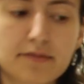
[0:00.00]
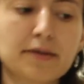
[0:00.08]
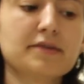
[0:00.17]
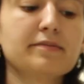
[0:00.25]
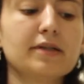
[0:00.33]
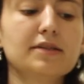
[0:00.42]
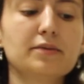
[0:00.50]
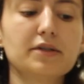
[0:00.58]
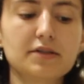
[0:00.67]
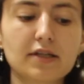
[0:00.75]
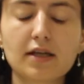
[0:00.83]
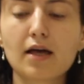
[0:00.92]
rosebuds we're
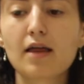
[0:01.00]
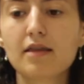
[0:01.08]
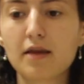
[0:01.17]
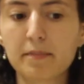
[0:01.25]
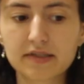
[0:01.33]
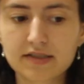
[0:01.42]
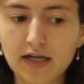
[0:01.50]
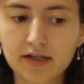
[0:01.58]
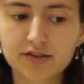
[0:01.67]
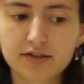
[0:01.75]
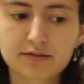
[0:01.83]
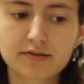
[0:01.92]
using, the
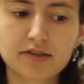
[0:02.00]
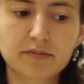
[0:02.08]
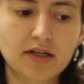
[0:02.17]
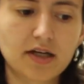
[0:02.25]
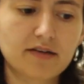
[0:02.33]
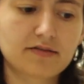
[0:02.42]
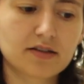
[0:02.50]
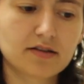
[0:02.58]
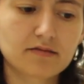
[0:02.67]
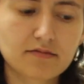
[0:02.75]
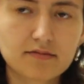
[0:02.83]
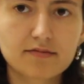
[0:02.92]
pistachios, which I'm gonna have to
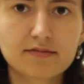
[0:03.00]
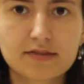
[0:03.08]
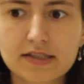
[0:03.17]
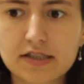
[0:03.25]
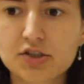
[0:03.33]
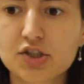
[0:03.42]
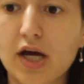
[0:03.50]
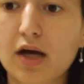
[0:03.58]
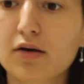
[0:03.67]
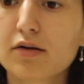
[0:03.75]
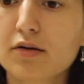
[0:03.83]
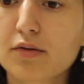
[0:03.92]

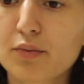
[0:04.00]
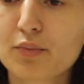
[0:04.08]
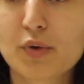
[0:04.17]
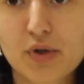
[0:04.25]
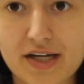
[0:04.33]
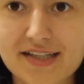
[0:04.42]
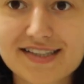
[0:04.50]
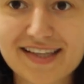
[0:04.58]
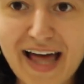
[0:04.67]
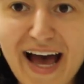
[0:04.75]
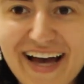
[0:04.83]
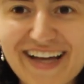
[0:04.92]
de-shell. We'll get to
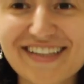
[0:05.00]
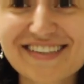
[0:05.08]
that.